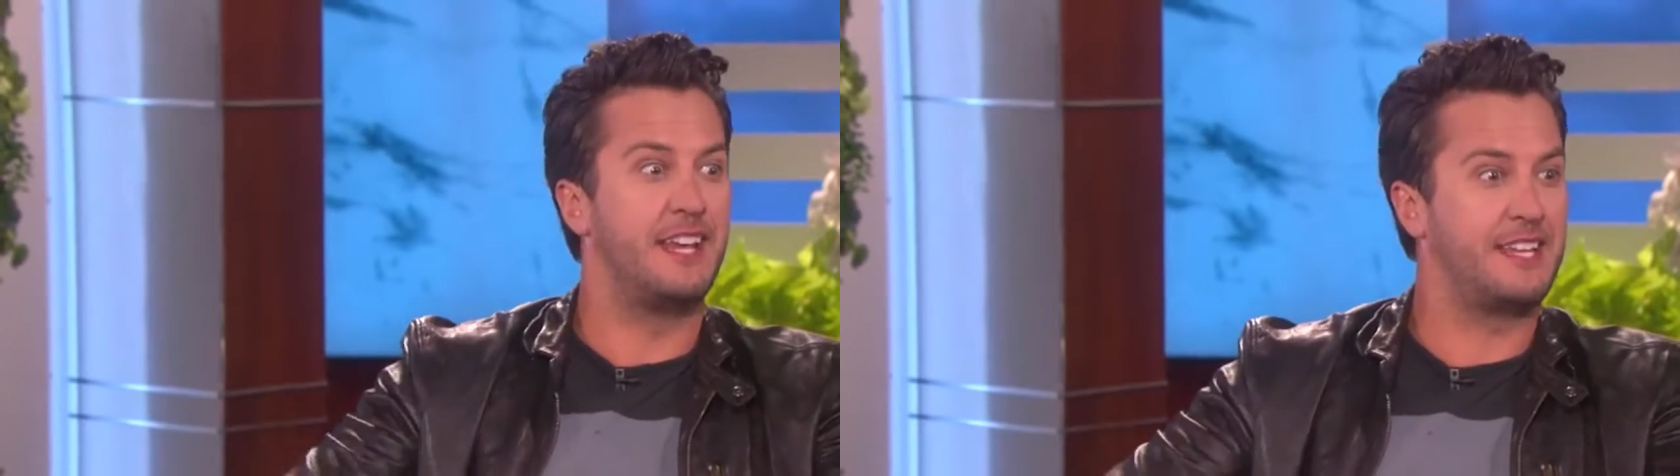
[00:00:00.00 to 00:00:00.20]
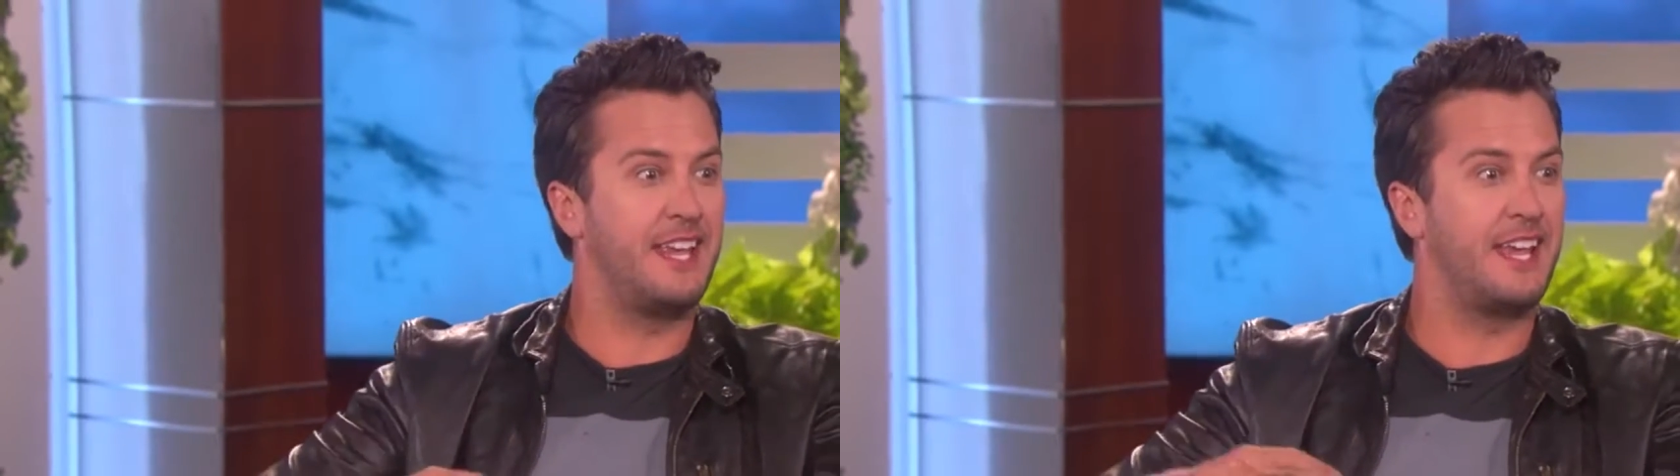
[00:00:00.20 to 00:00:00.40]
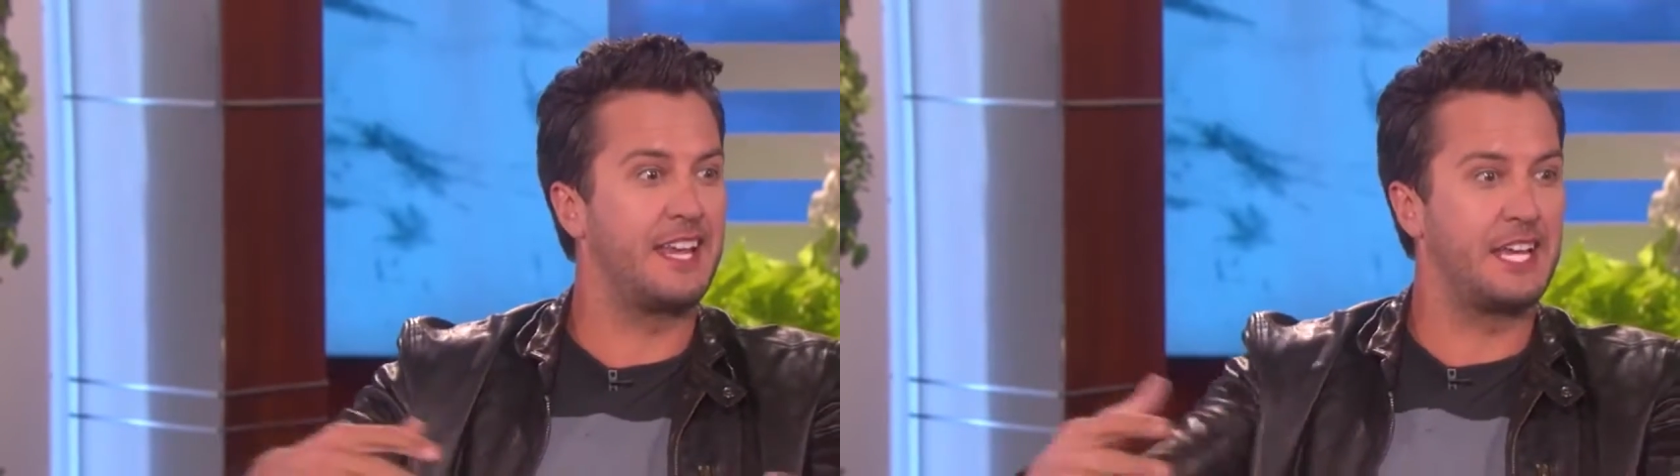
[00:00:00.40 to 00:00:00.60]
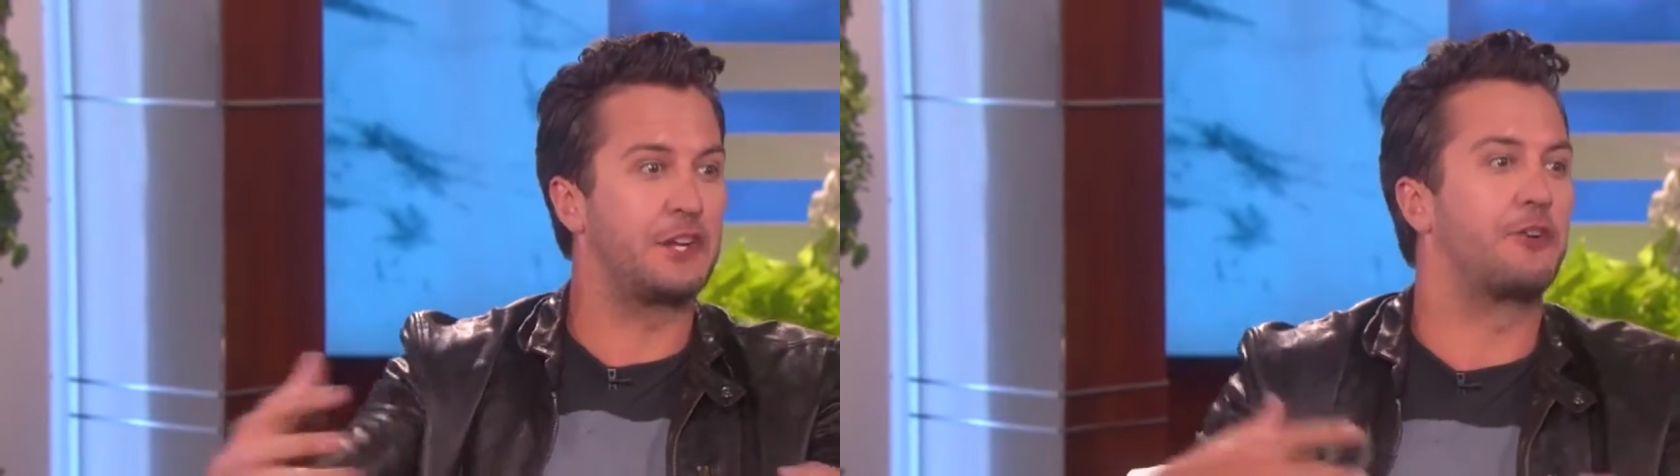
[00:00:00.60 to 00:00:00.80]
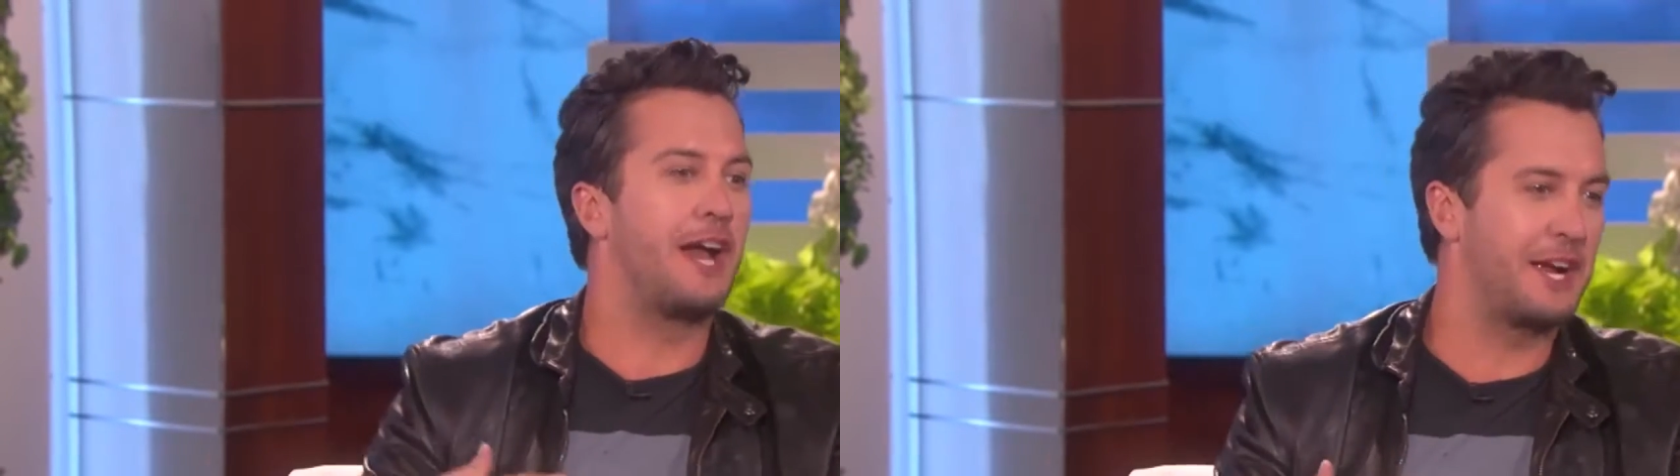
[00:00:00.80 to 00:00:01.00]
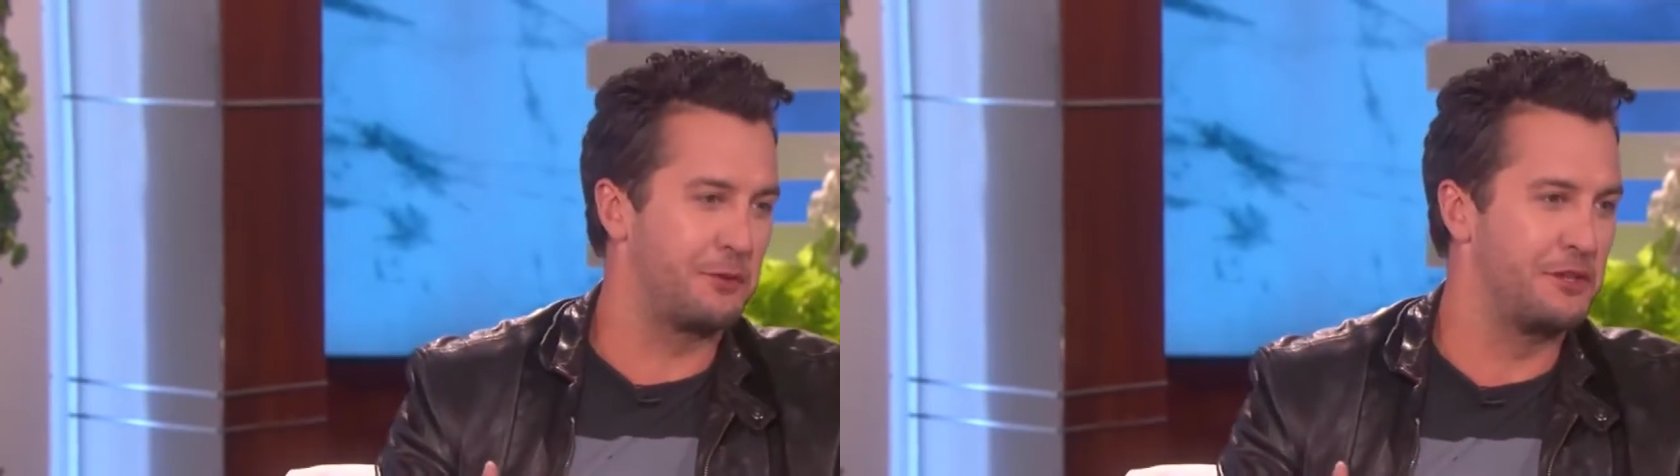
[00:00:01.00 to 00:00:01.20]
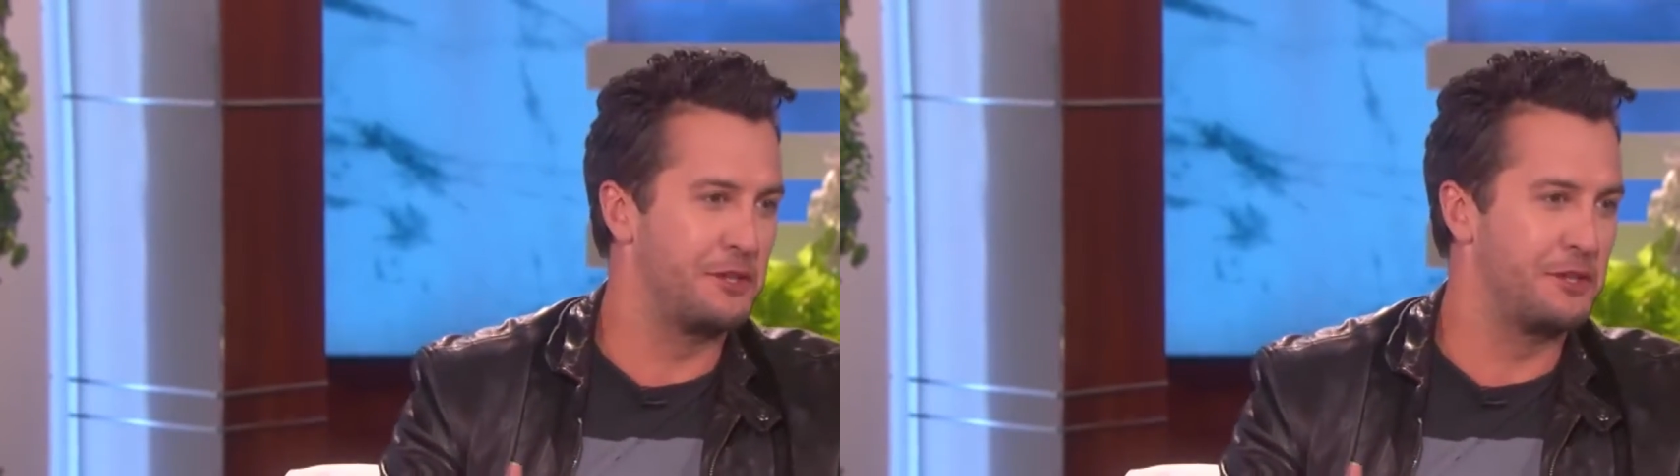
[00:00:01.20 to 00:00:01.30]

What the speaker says: you know, early in your